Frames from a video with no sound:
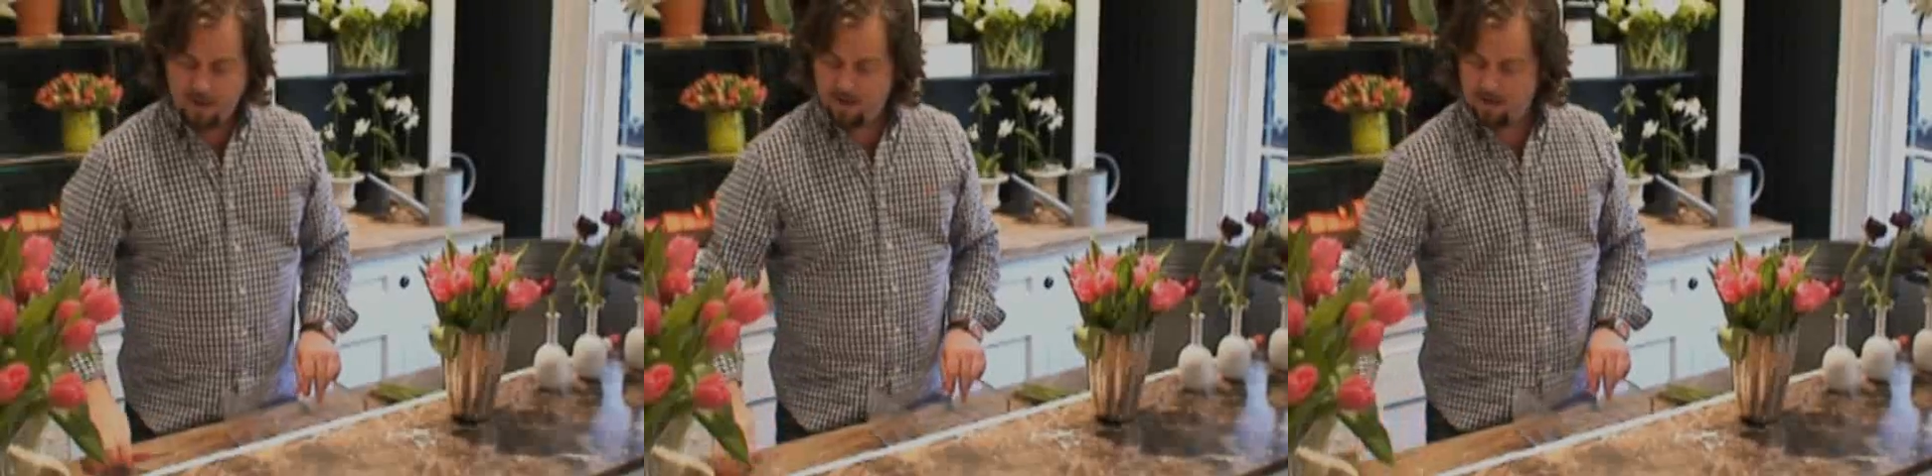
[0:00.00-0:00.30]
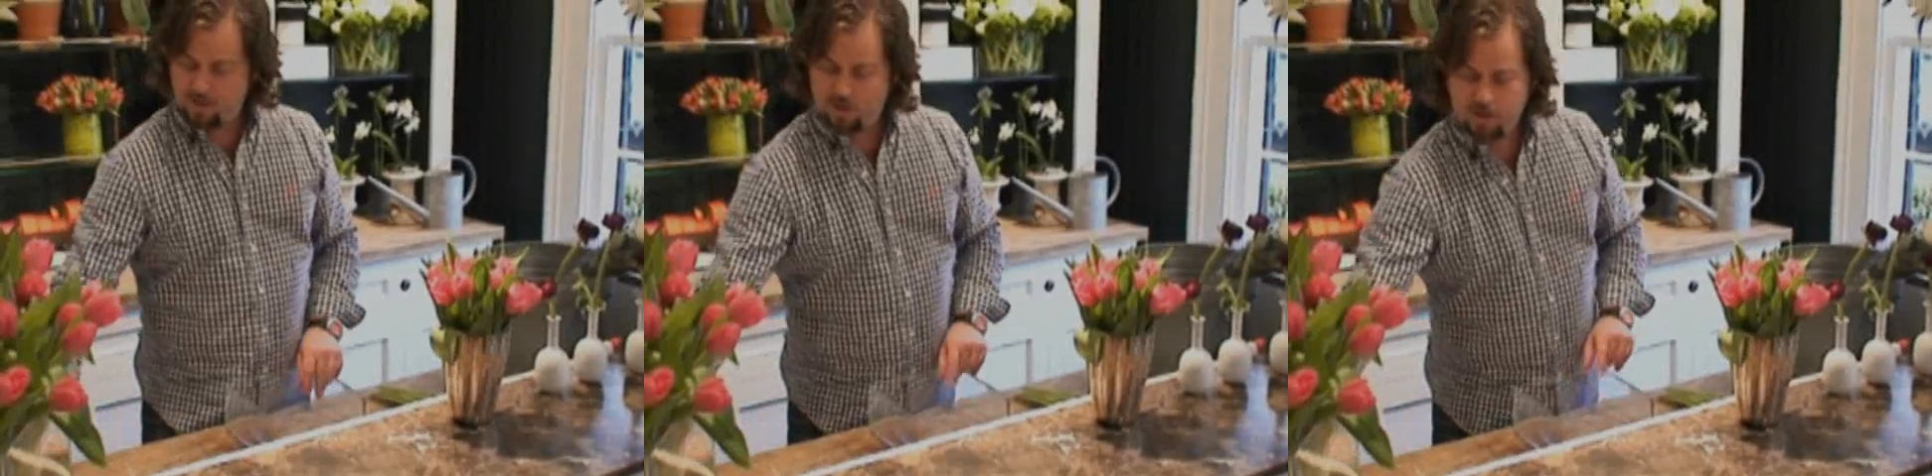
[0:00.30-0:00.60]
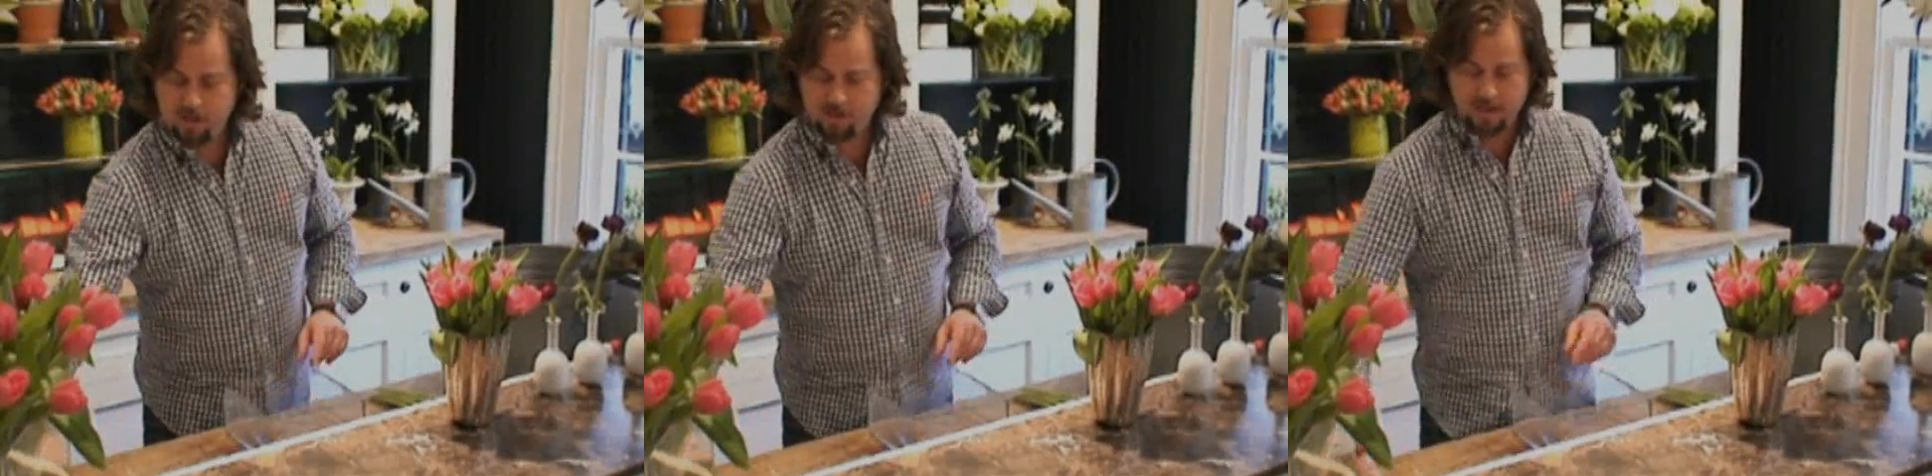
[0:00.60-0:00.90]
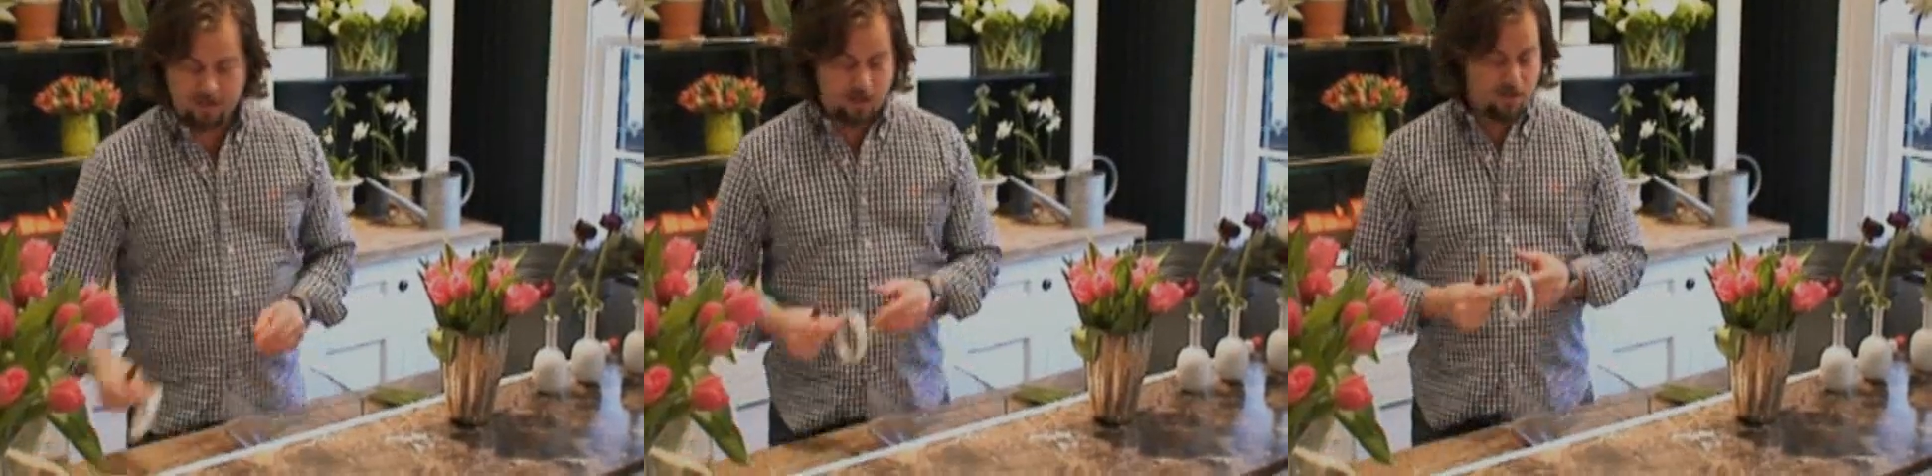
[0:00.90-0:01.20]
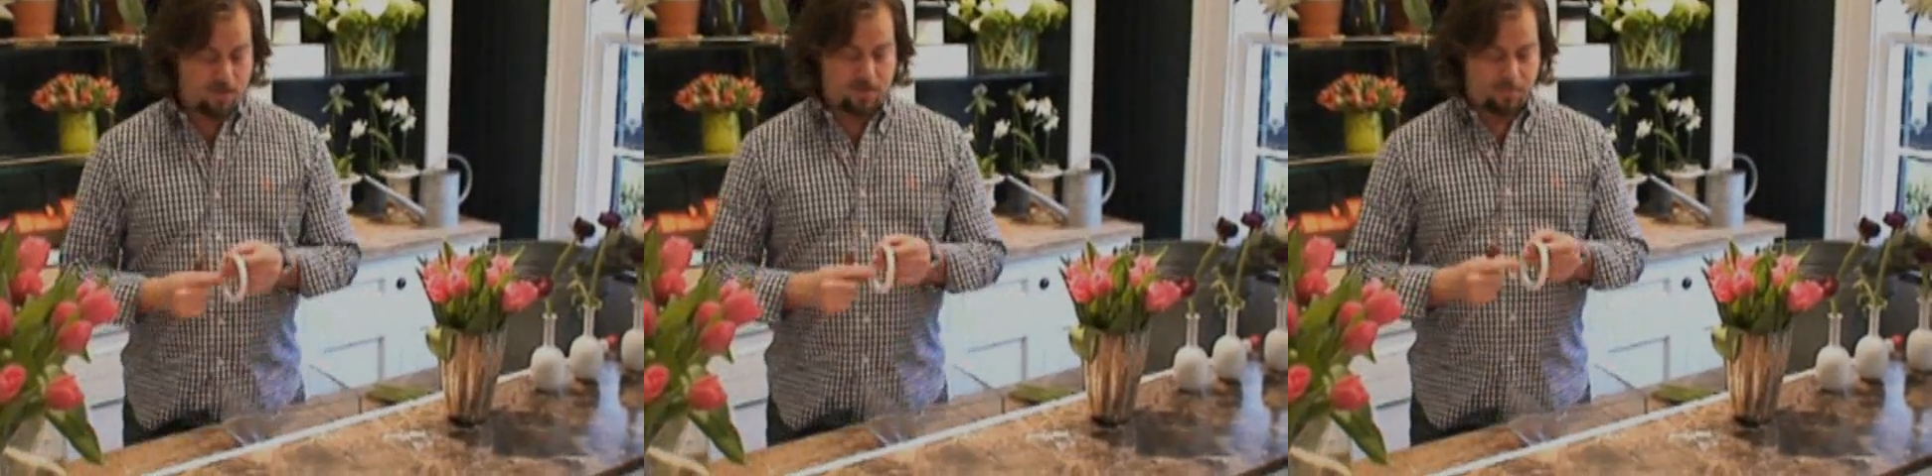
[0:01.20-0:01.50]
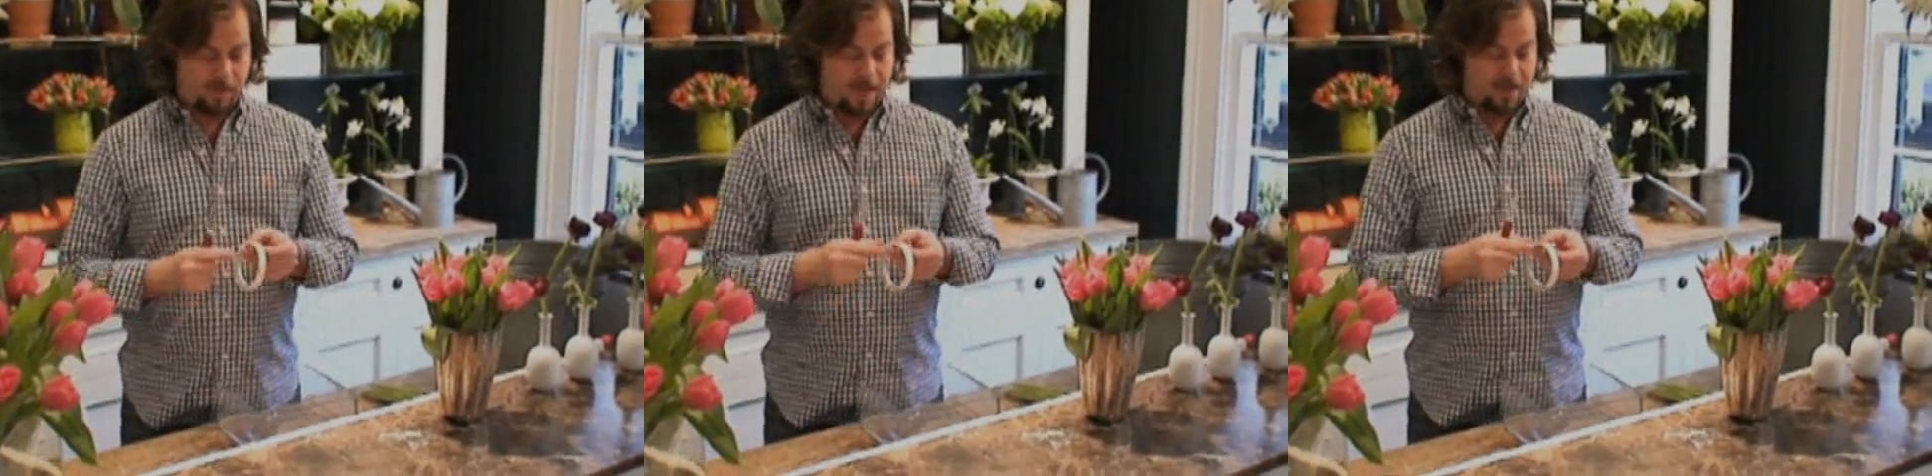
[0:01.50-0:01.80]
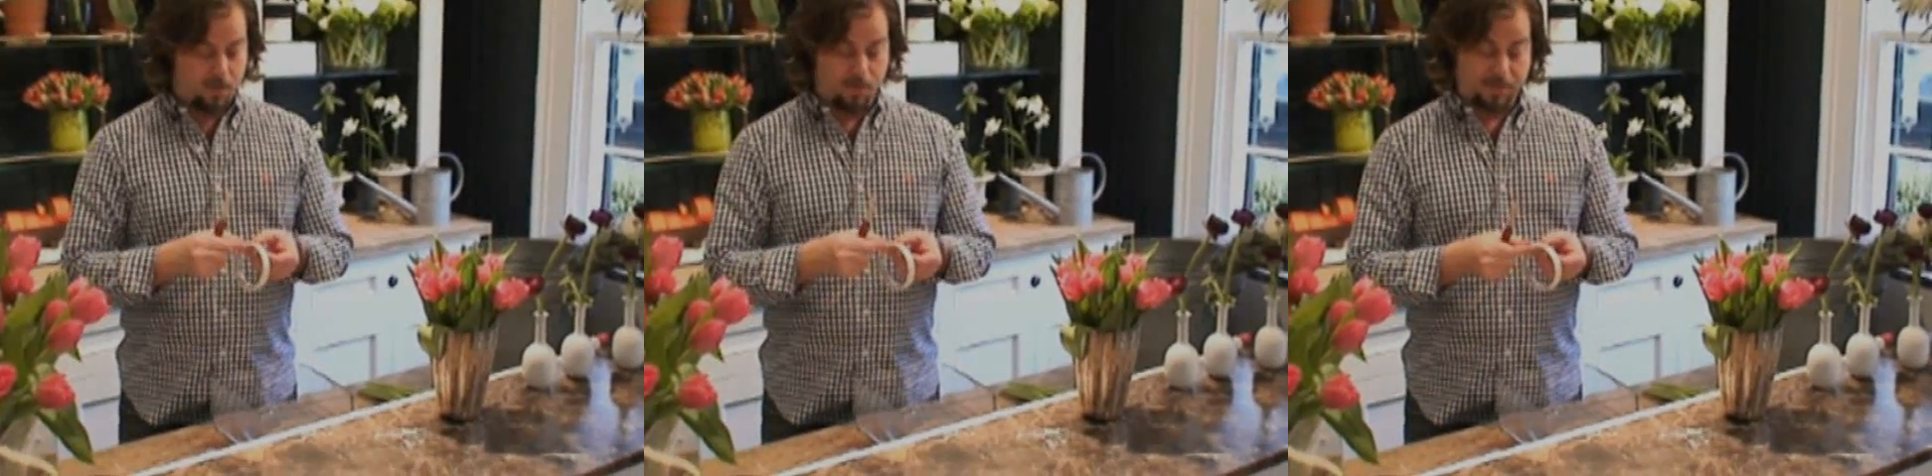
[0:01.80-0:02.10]
which you can use
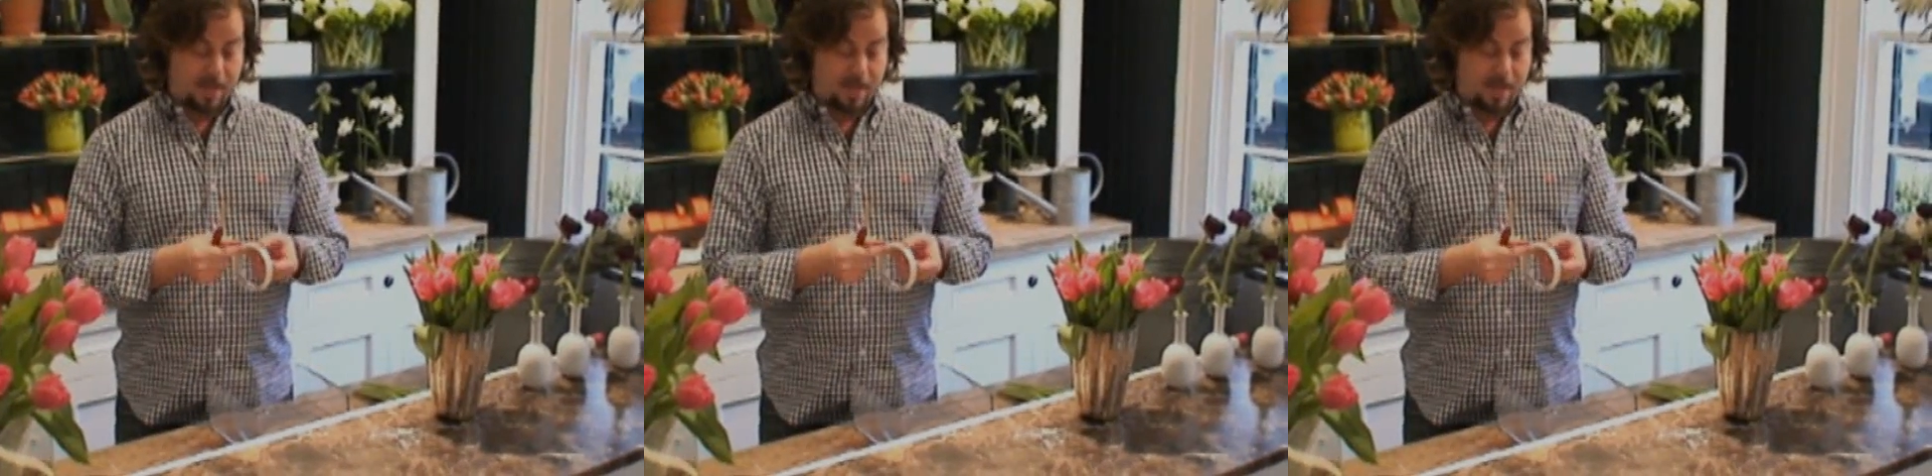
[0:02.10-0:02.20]
plain old